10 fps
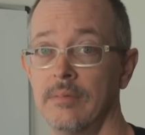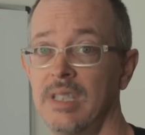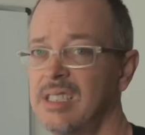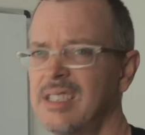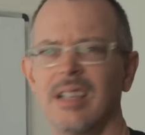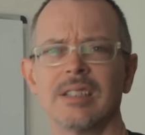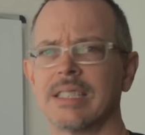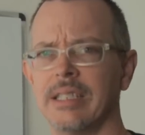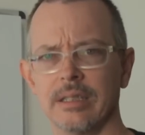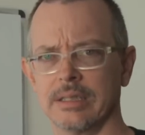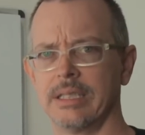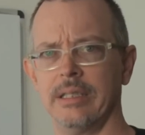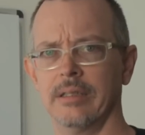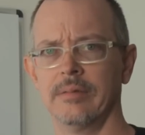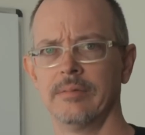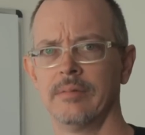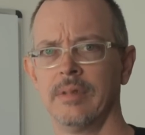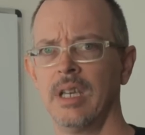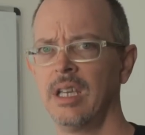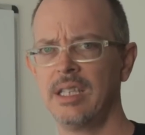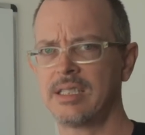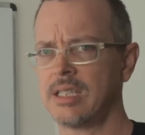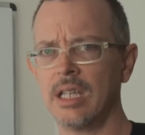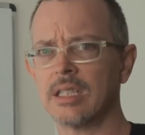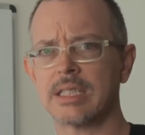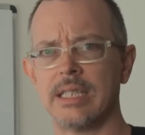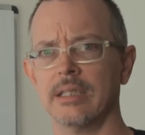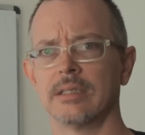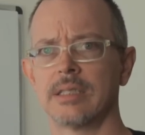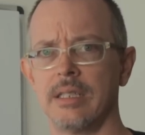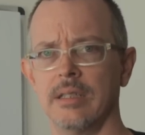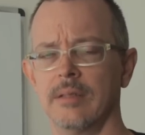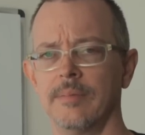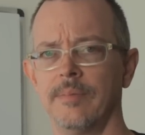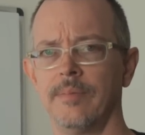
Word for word: He still steals steel. He still steals steel.